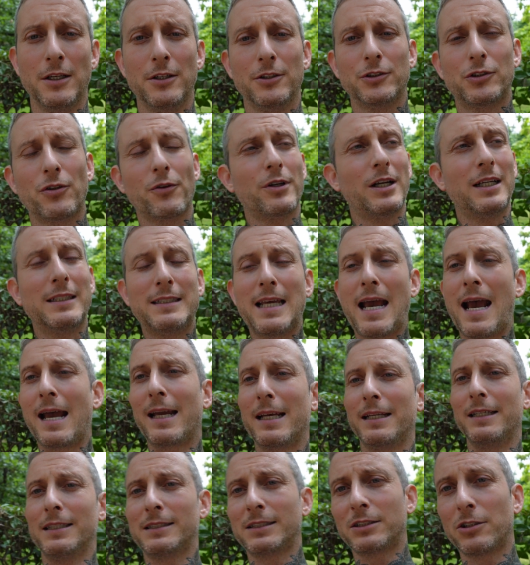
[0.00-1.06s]
So their
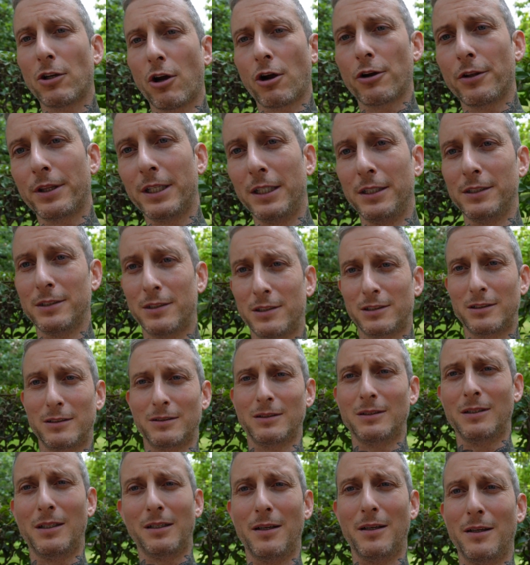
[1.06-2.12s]
antagonists are these
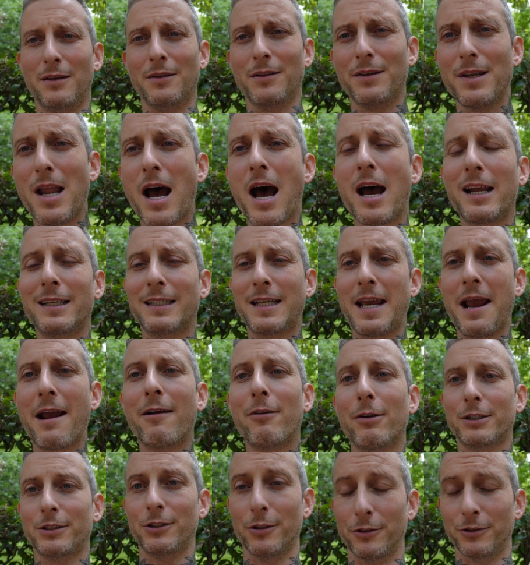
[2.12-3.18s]

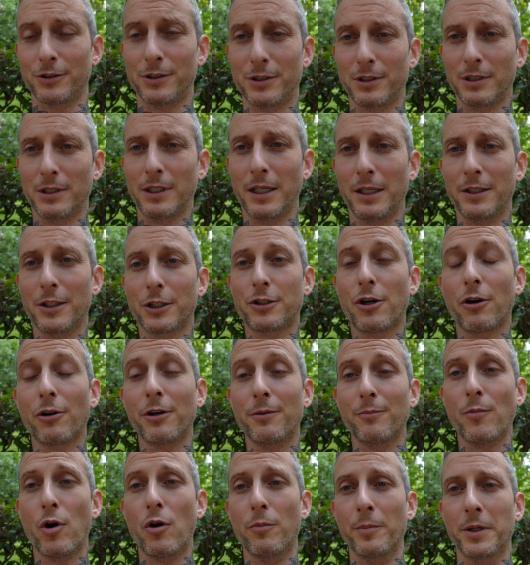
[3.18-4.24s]
non-characters in the
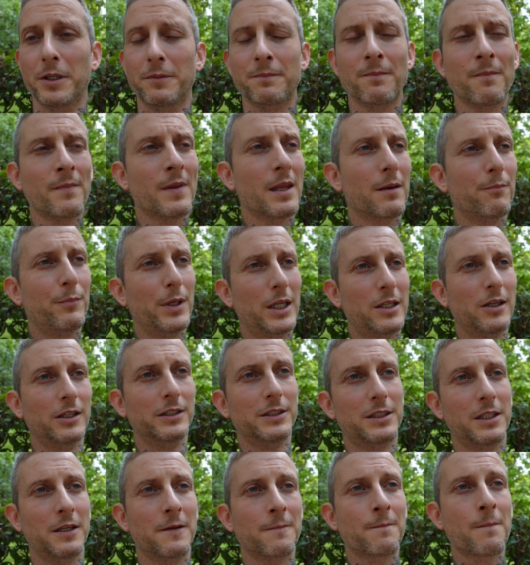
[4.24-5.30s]
current moment,
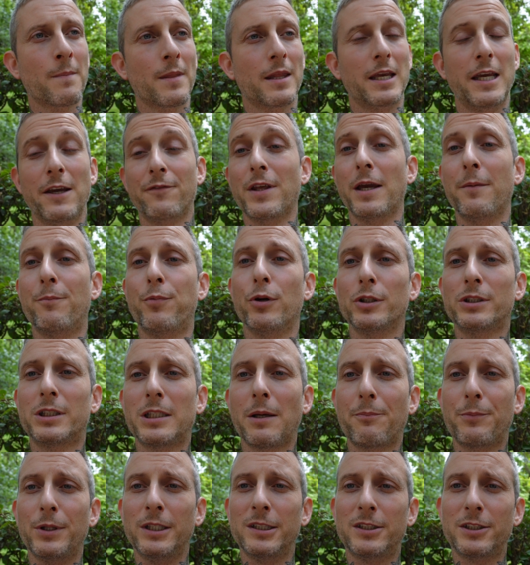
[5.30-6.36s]
because if they put
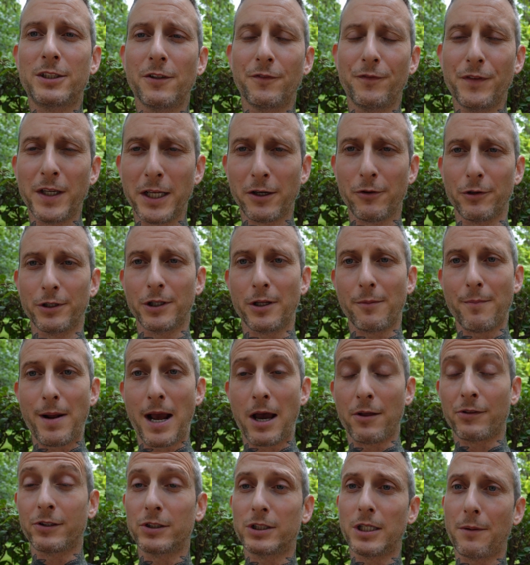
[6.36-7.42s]
something severe in their
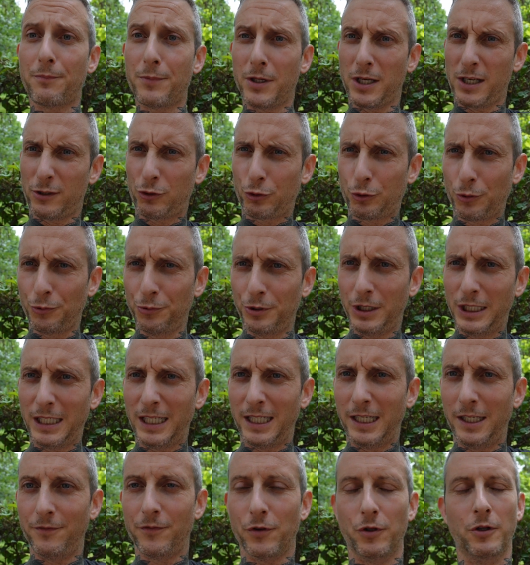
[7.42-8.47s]
mouth, something truly
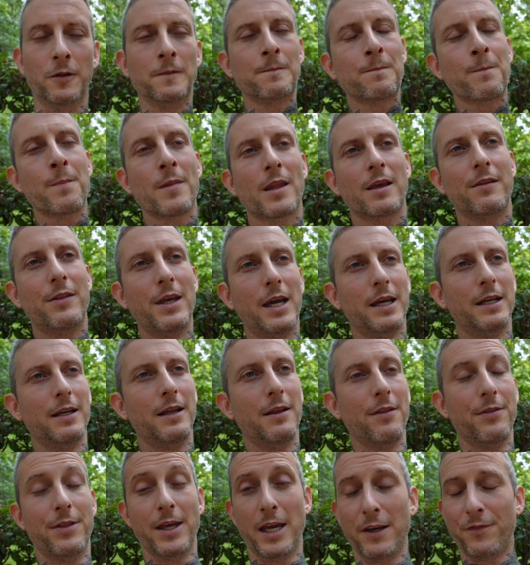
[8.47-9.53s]
evil, then
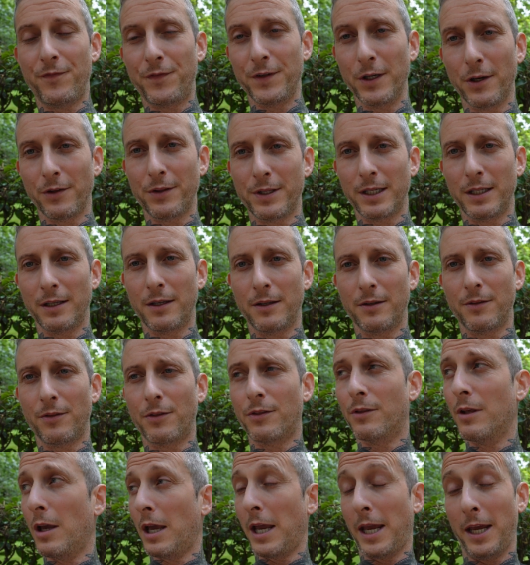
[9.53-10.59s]
they feel that
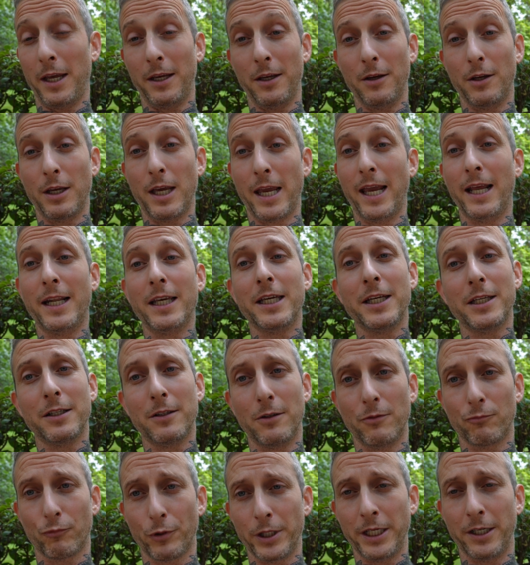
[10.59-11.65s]
a idiot
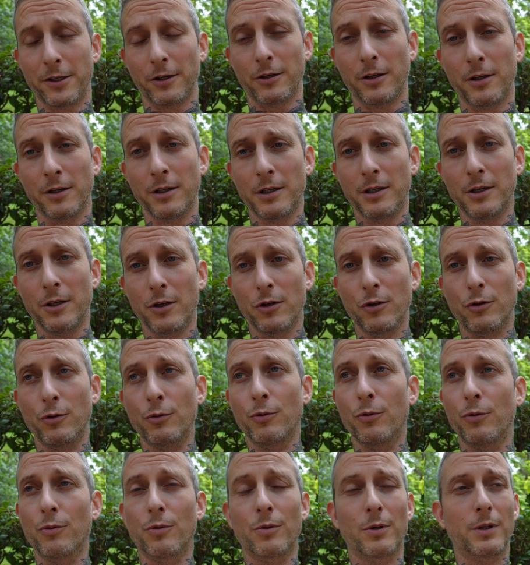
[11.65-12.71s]
reader
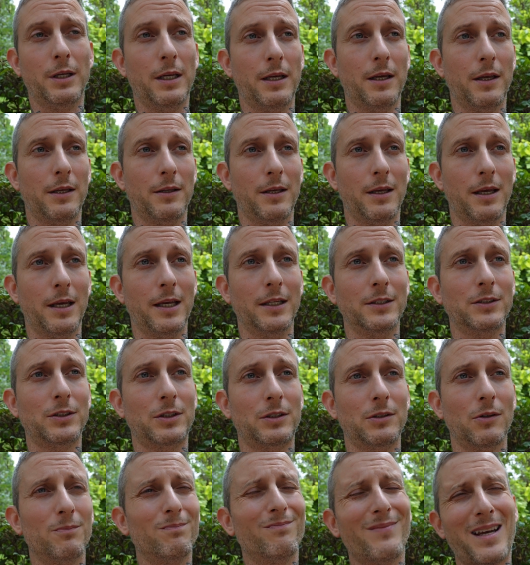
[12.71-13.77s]
who
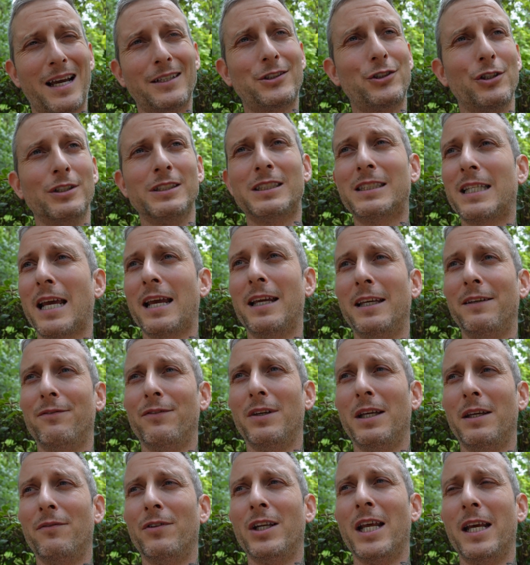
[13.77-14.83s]
is, I shouldn't say
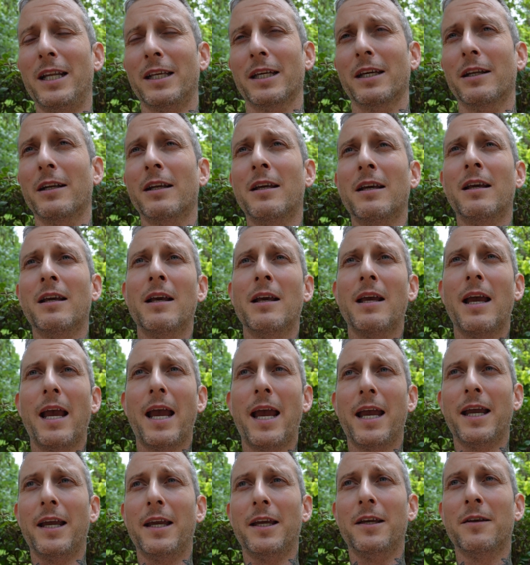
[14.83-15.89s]
even idiot,
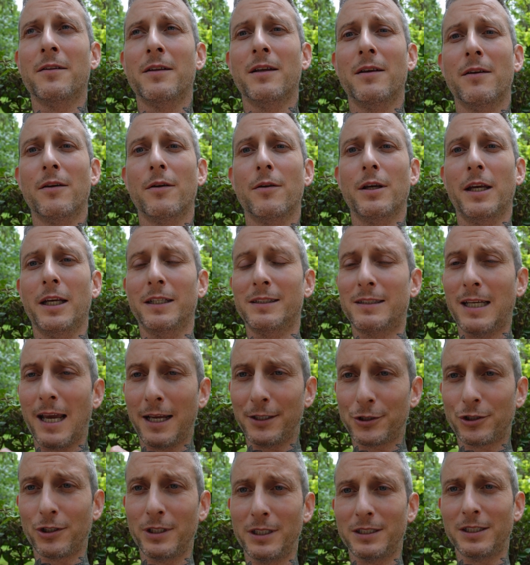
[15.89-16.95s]
a
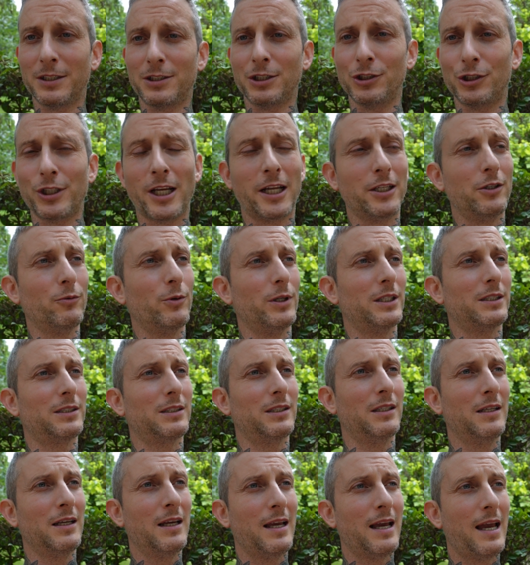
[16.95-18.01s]
intentionally disingenuous
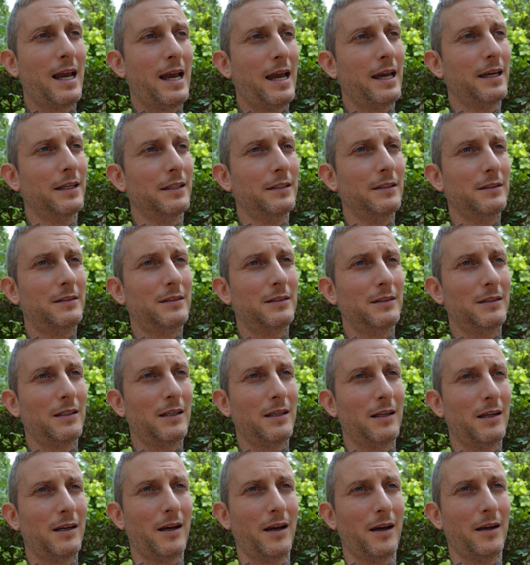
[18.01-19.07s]
and
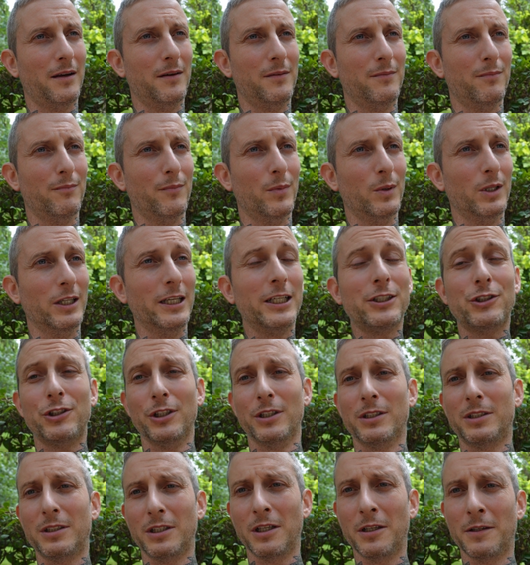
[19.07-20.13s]

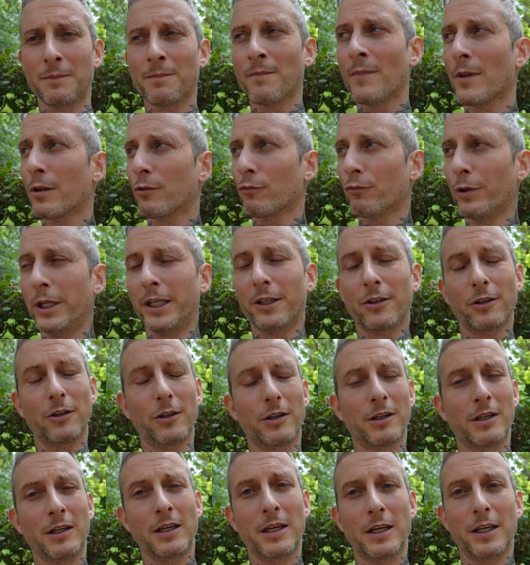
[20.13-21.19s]
malicious reader
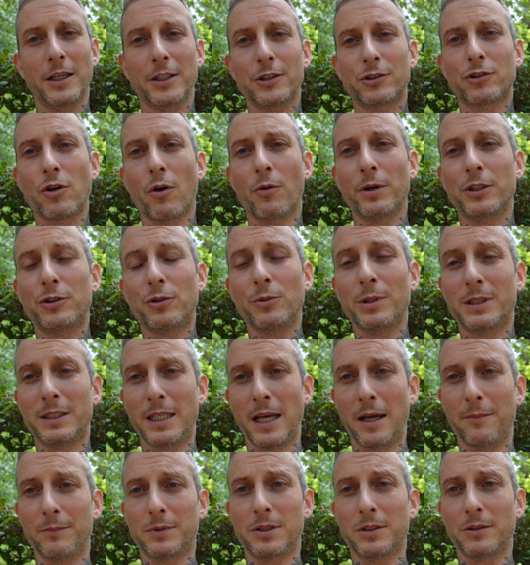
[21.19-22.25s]
is going to
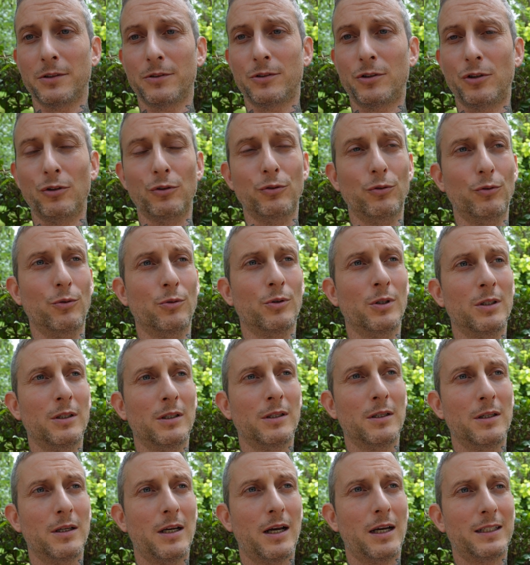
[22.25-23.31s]
attempt to
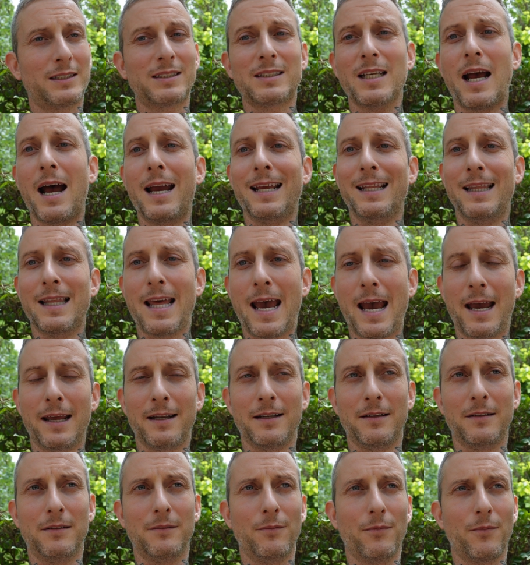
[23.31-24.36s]
assign that
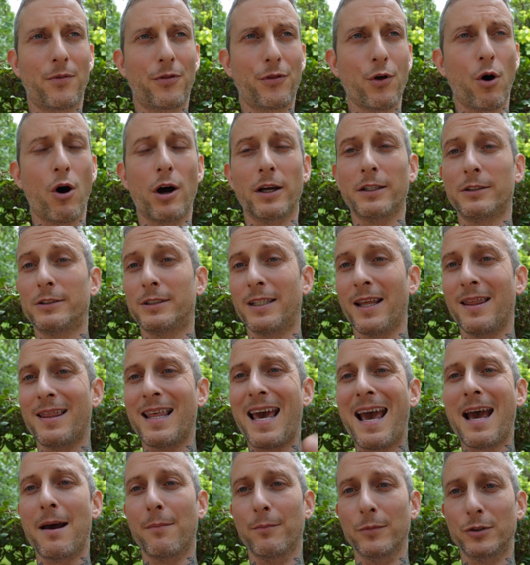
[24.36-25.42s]
thought to
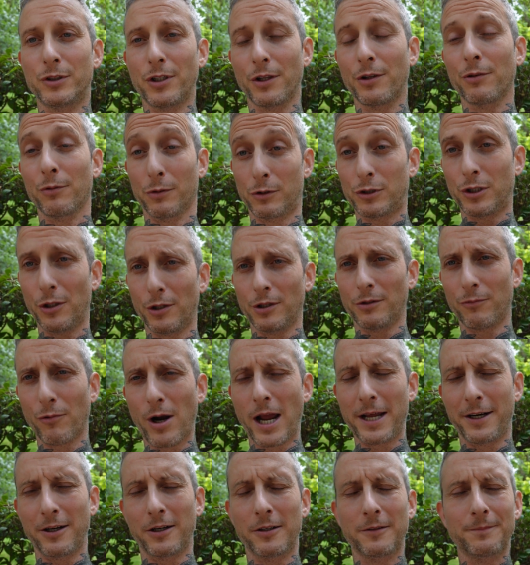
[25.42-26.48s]
them, to the
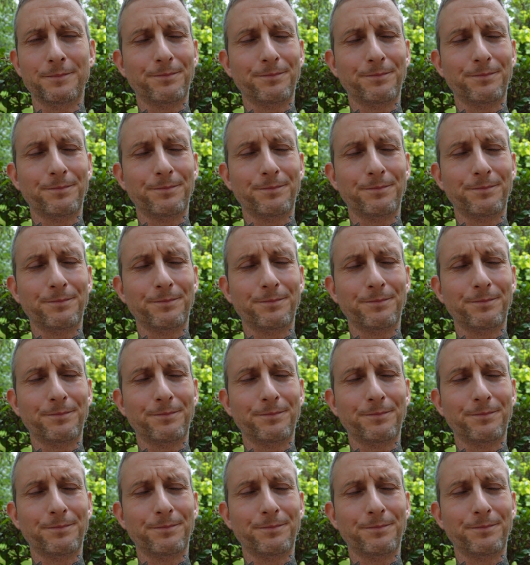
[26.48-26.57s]
writer.